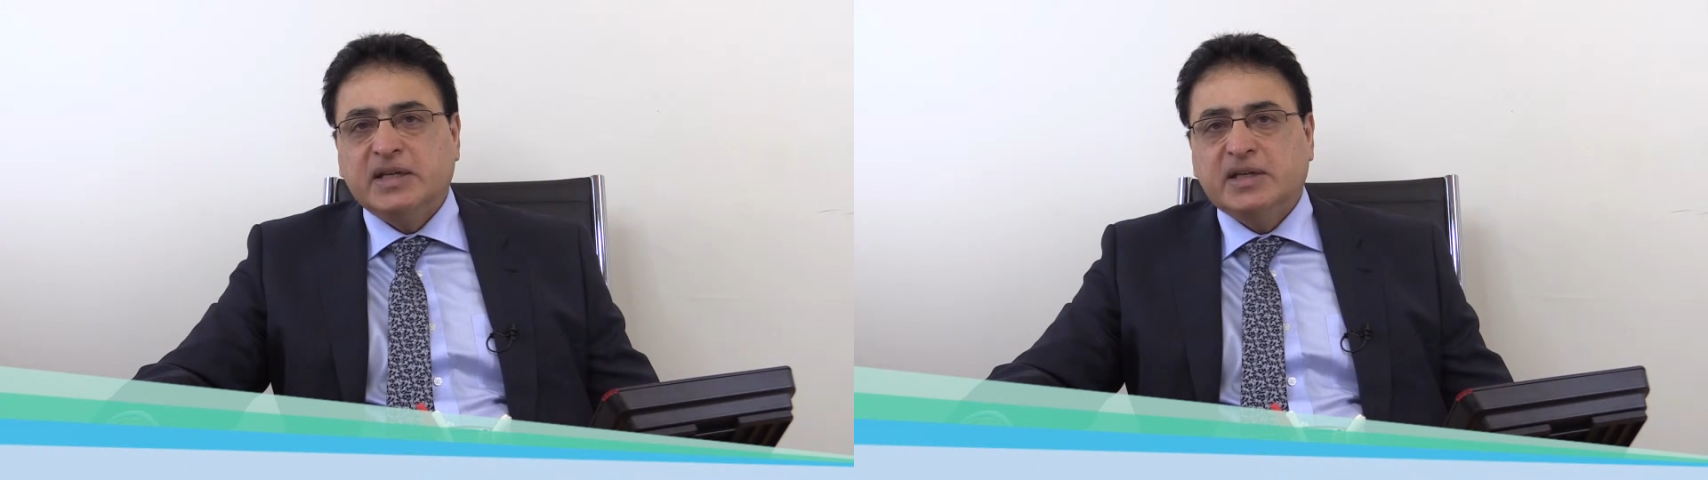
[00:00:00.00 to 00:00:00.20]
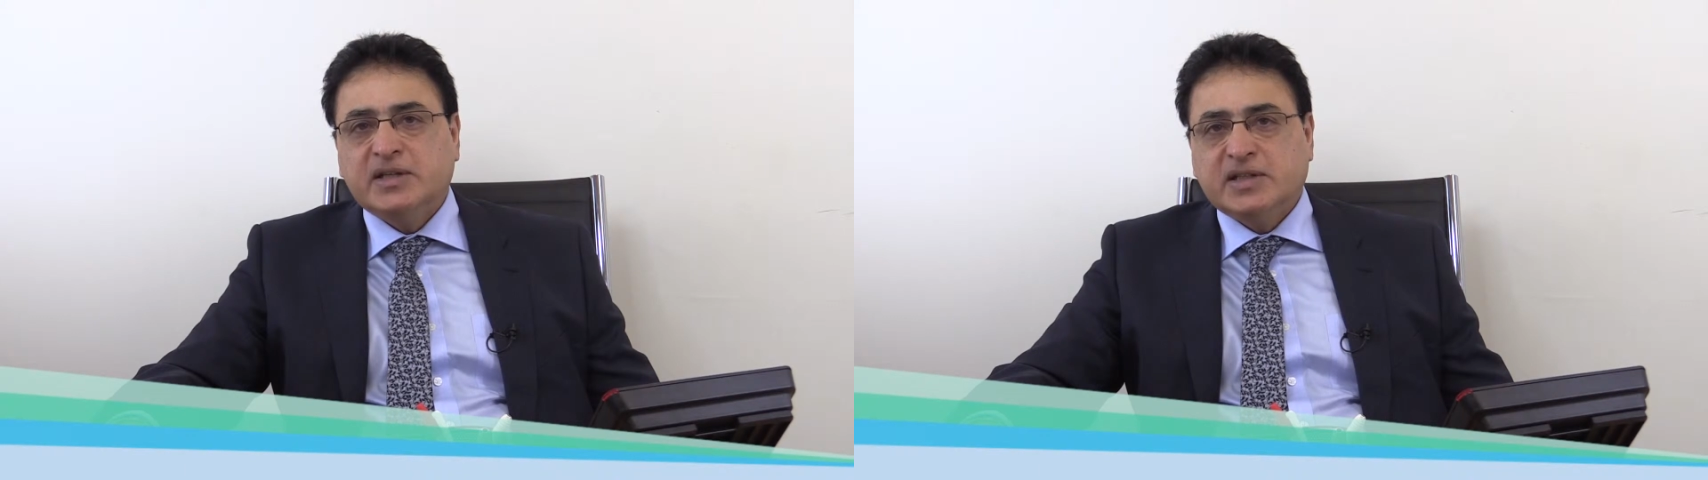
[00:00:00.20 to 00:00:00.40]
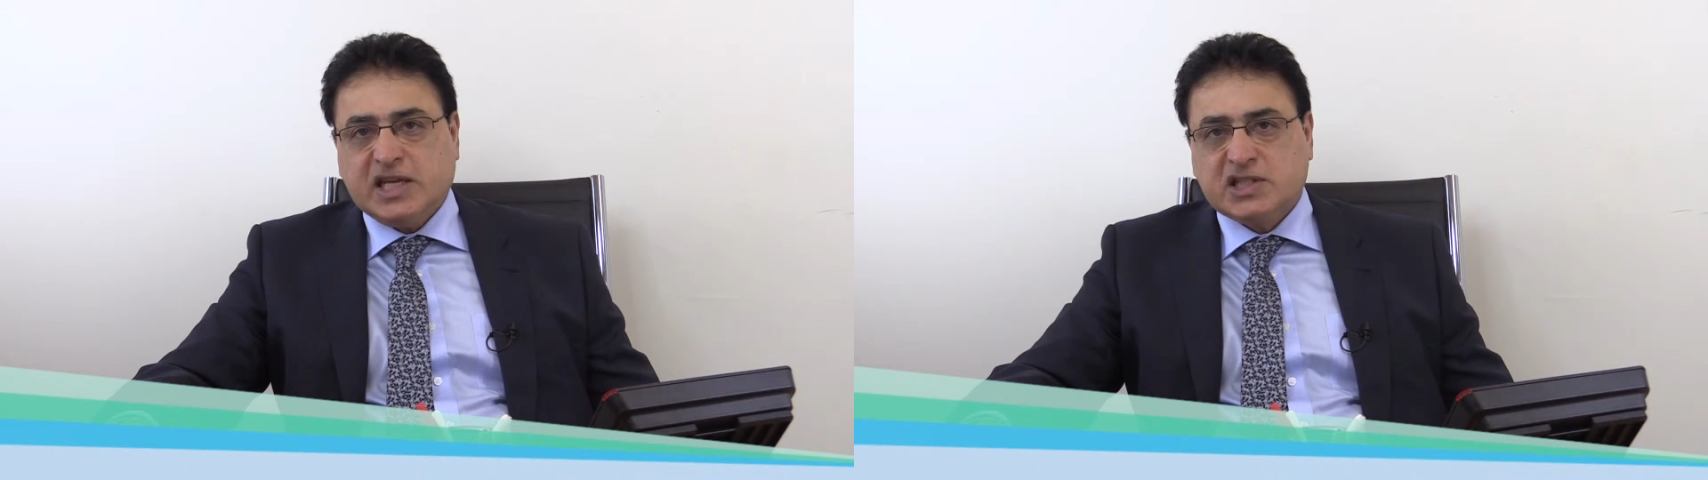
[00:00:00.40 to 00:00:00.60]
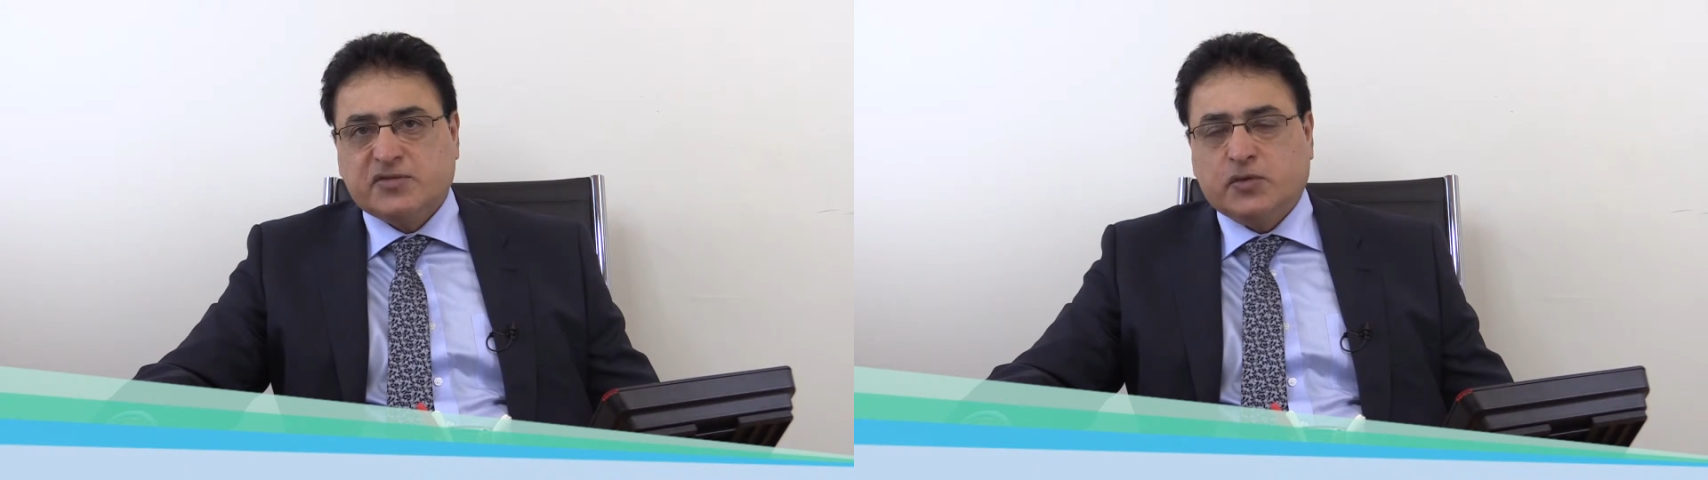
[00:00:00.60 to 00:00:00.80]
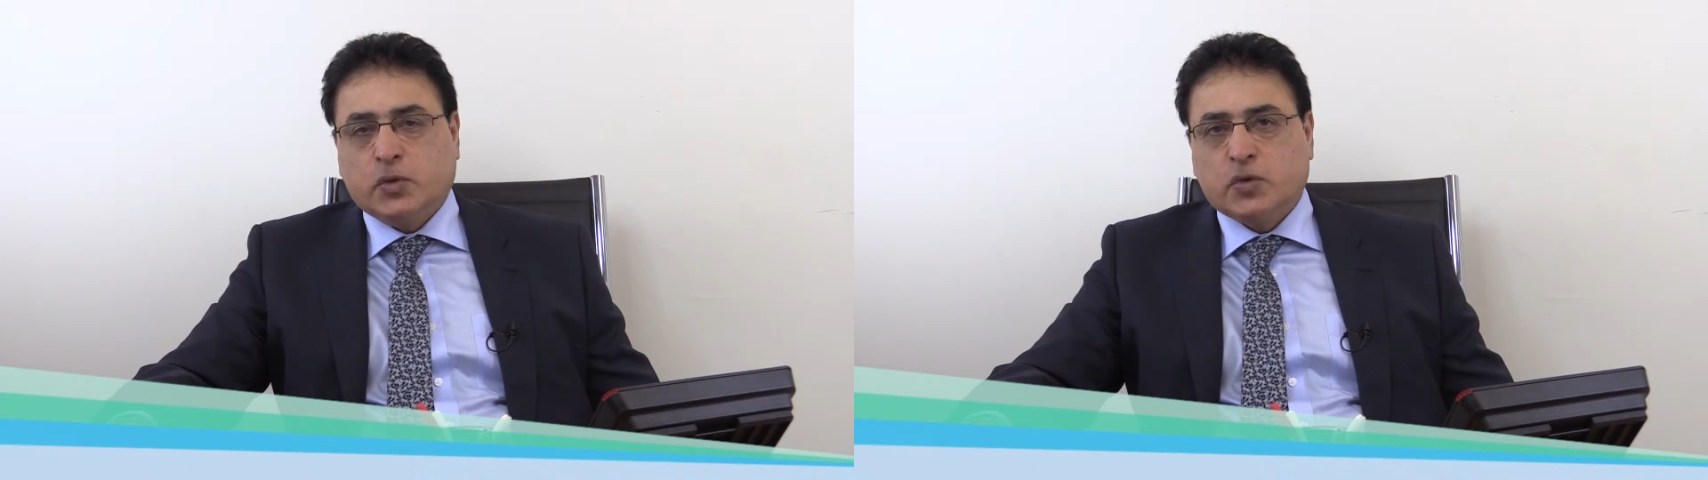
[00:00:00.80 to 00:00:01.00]
a
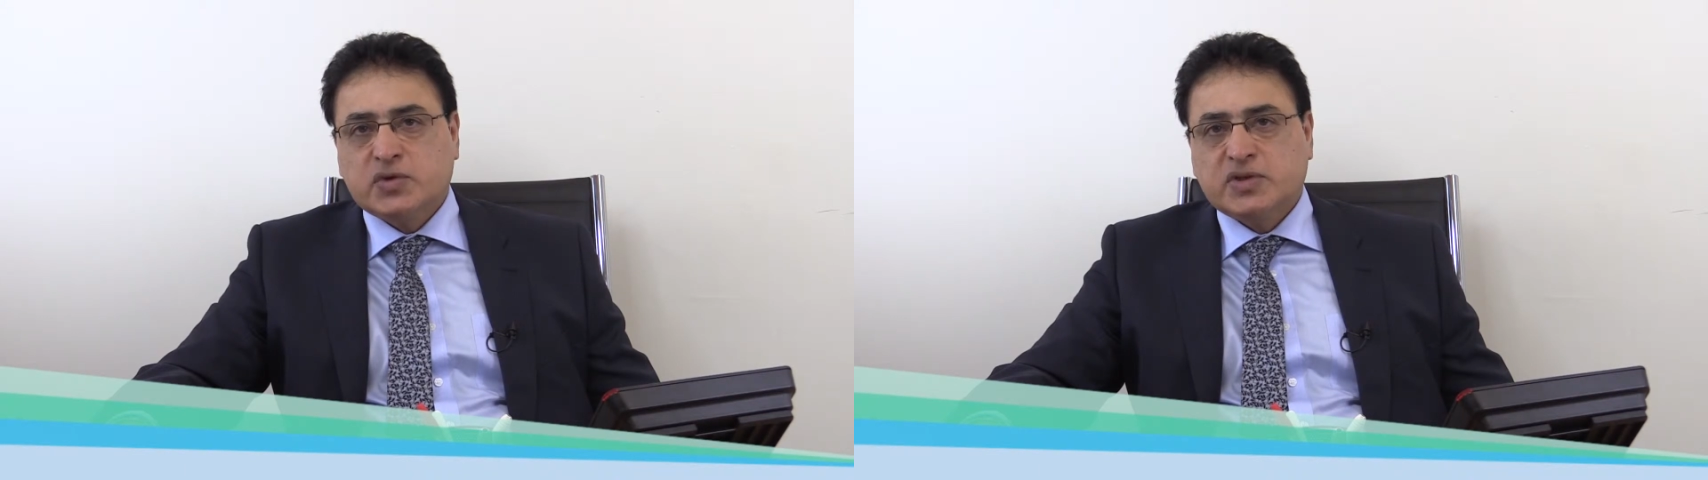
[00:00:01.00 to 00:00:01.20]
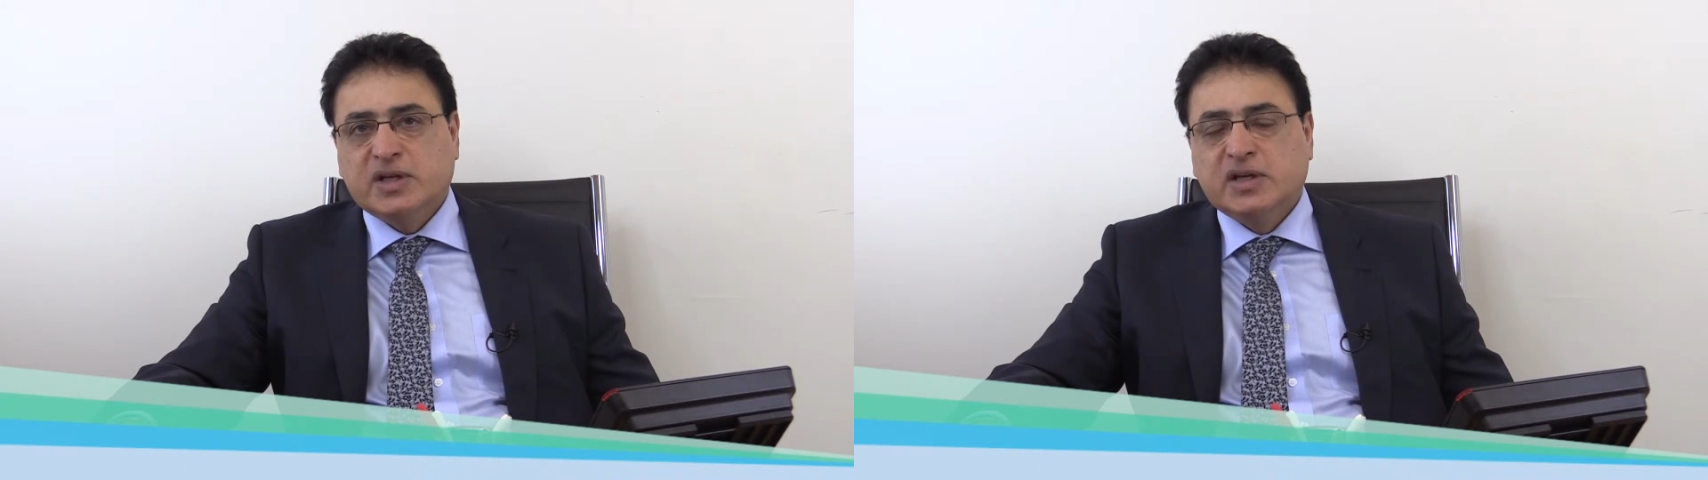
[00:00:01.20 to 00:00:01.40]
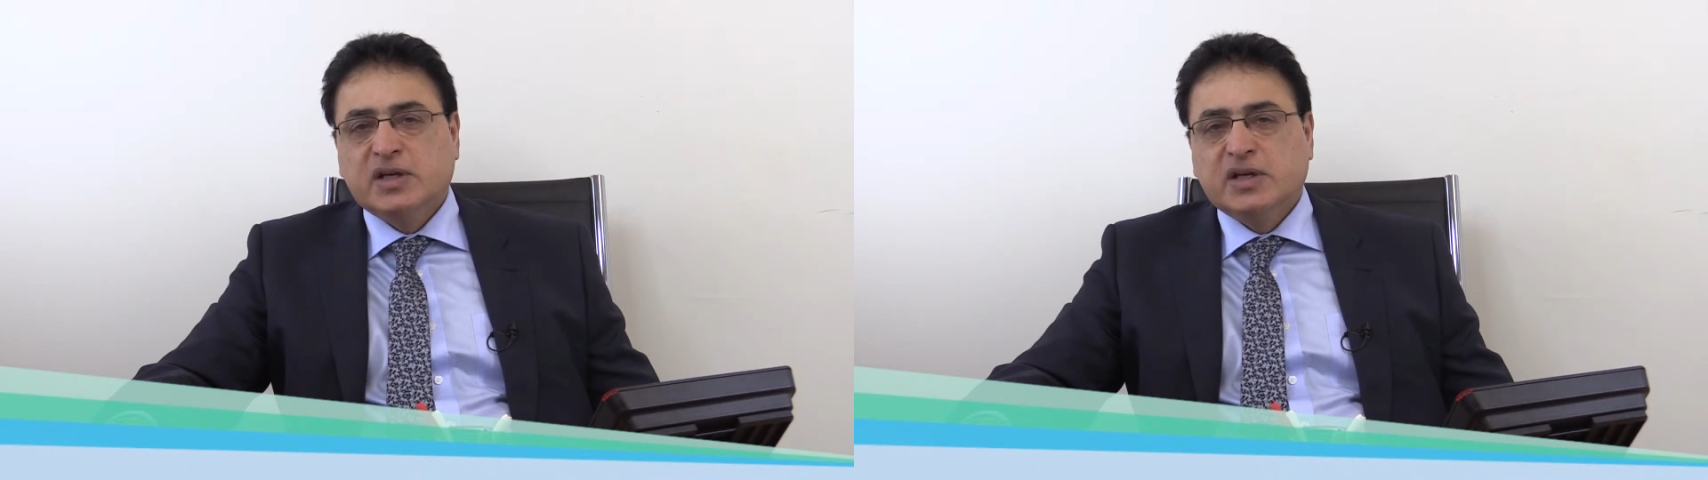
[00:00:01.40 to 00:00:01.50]
task force